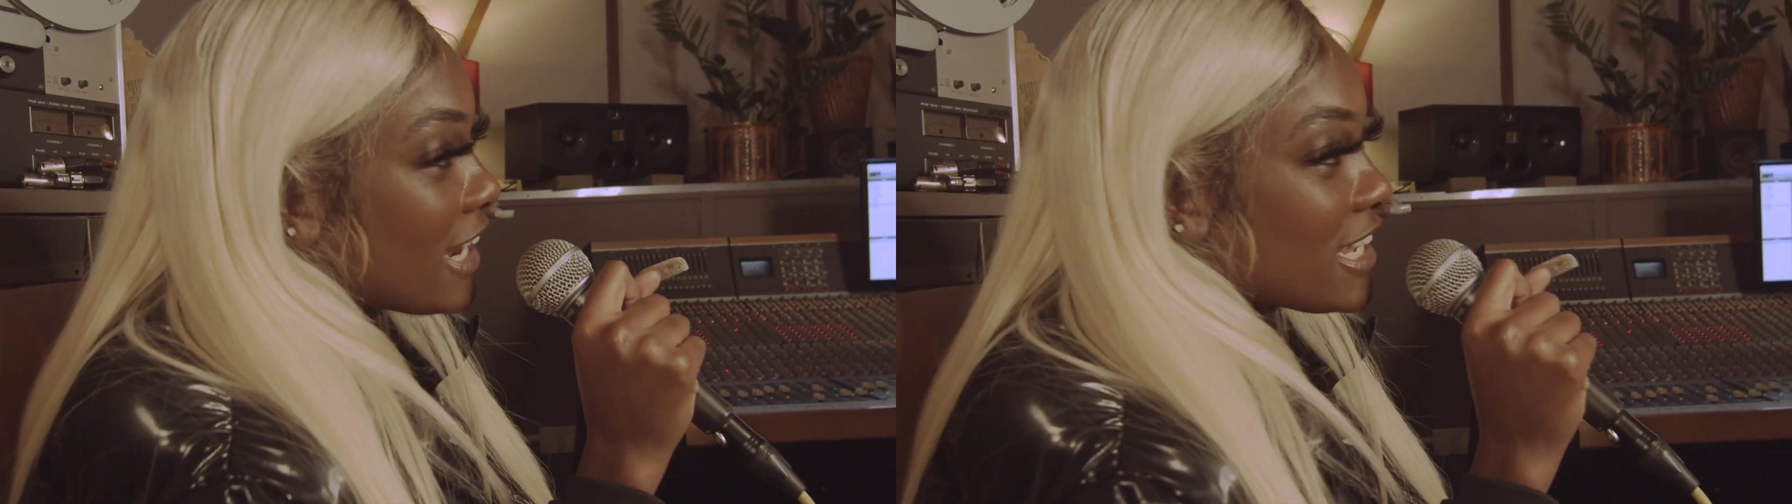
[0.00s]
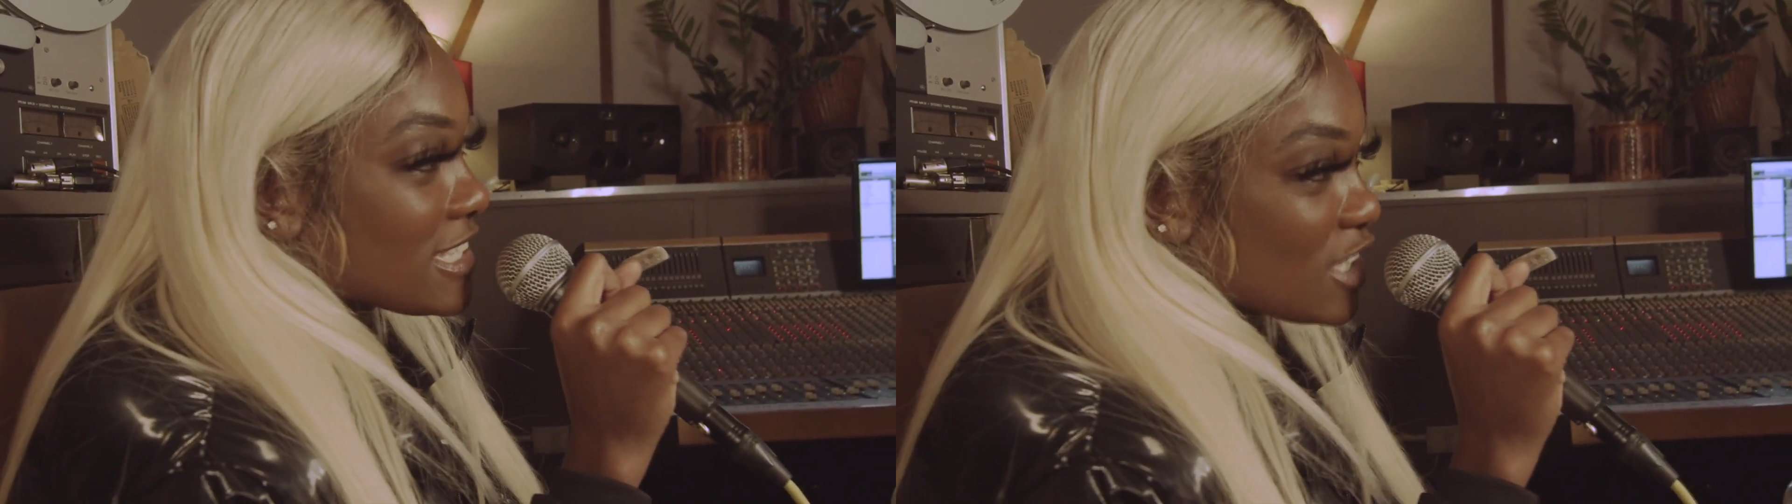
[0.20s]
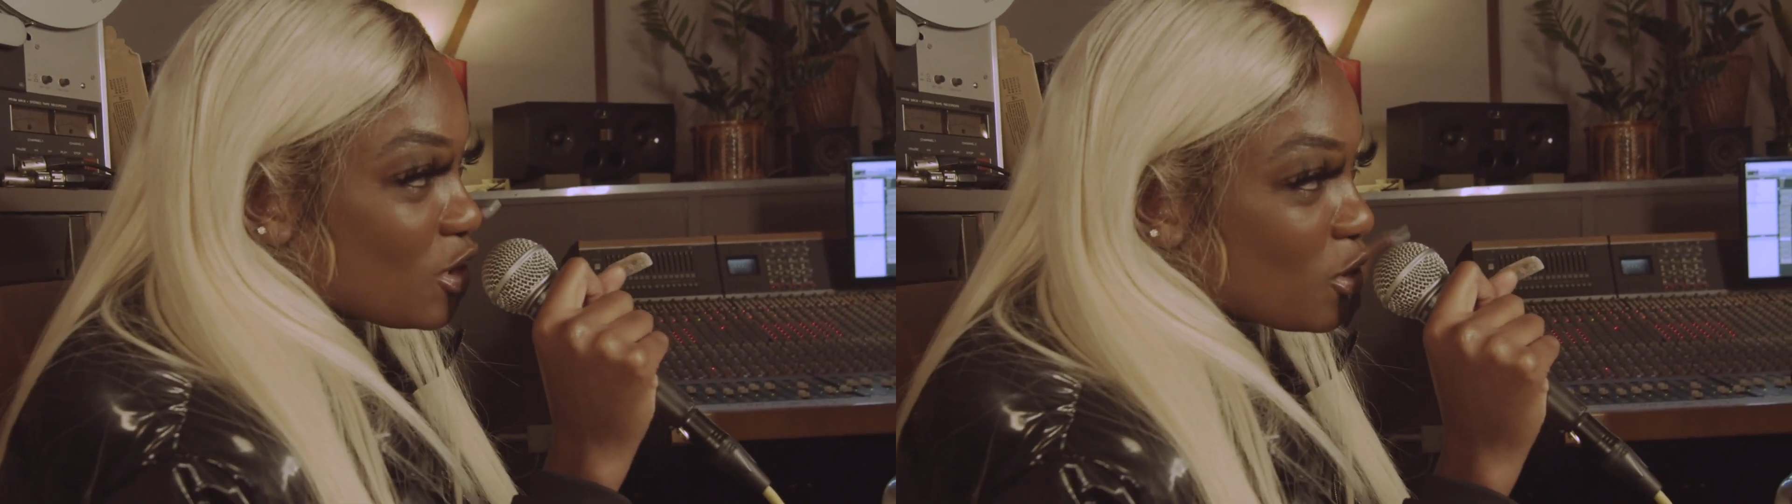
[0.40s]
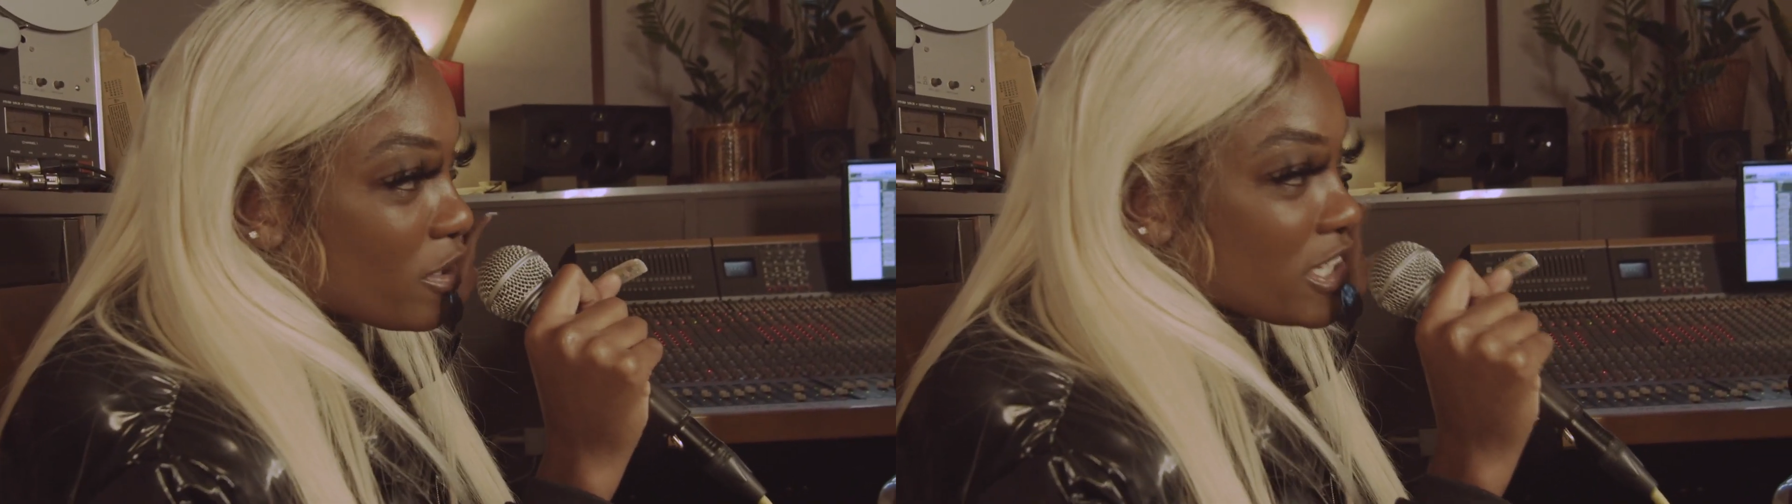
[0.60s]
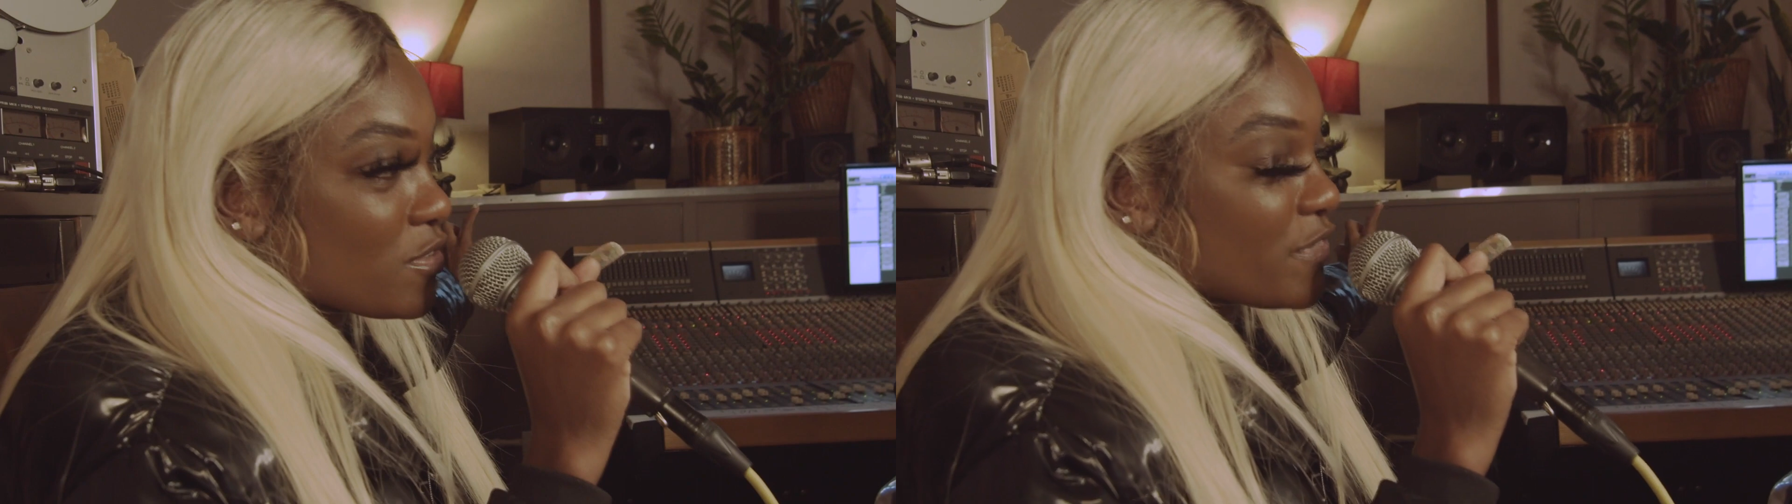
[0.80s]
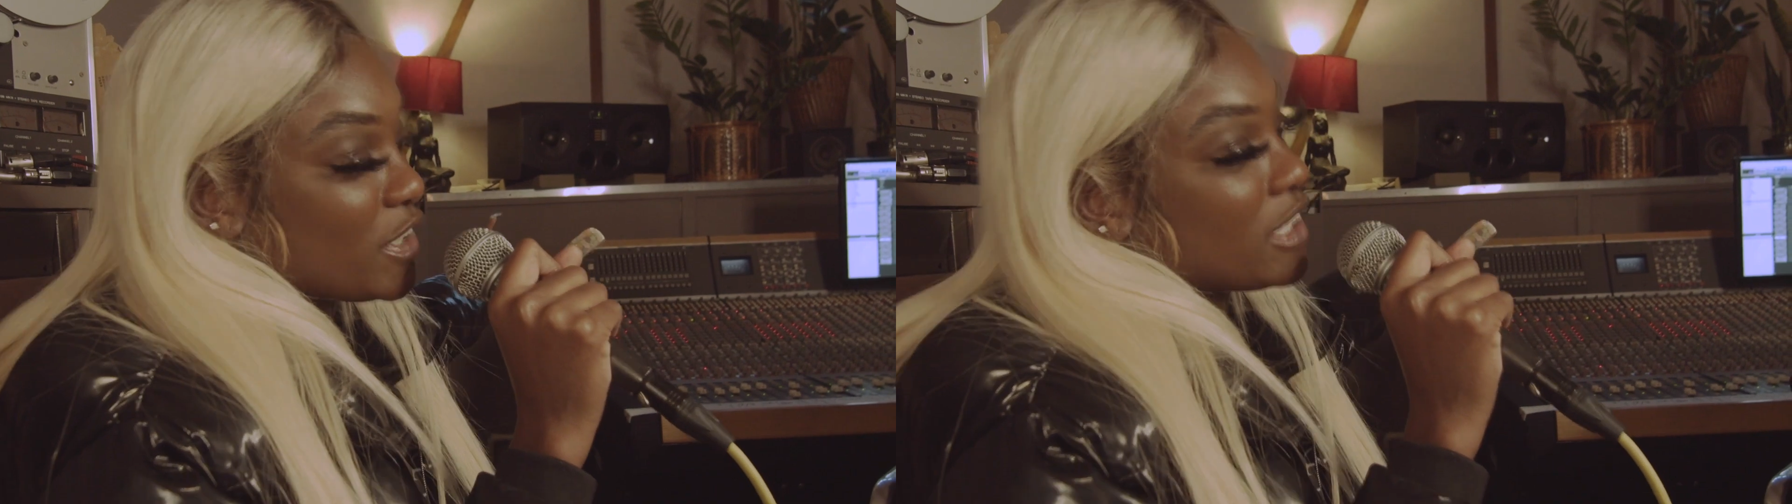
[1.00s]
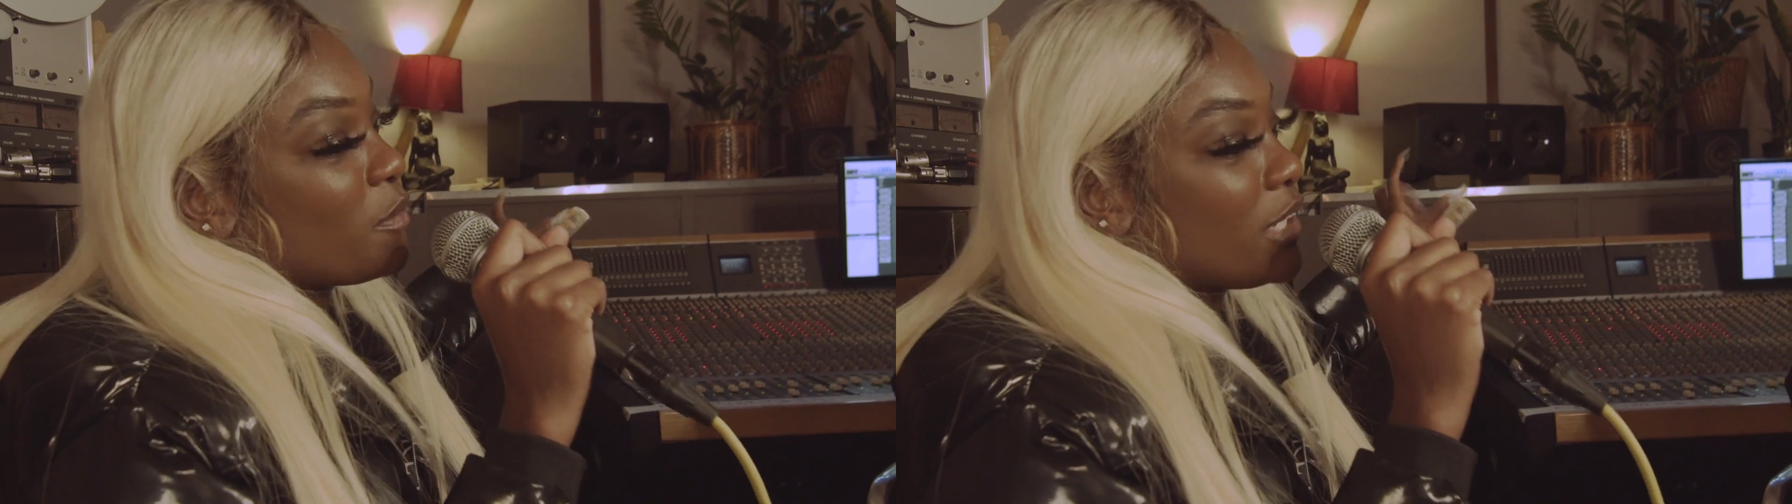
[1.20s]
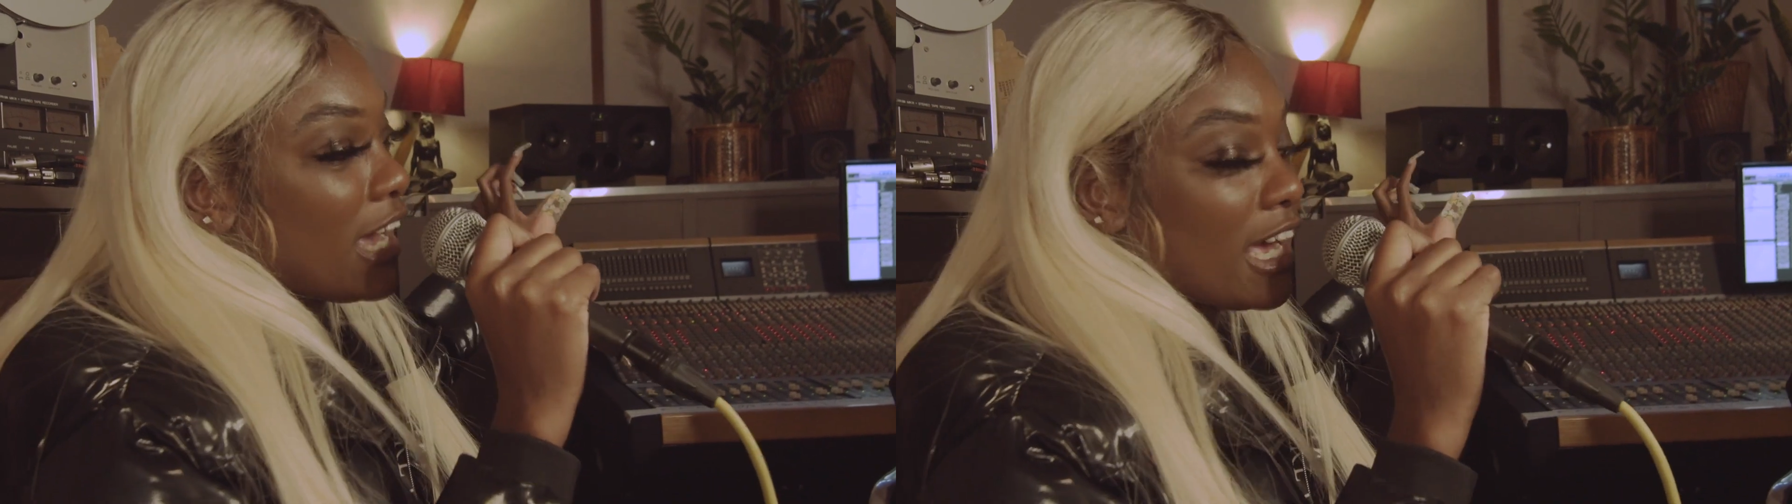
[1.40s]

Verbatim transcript: and it is the longest river that we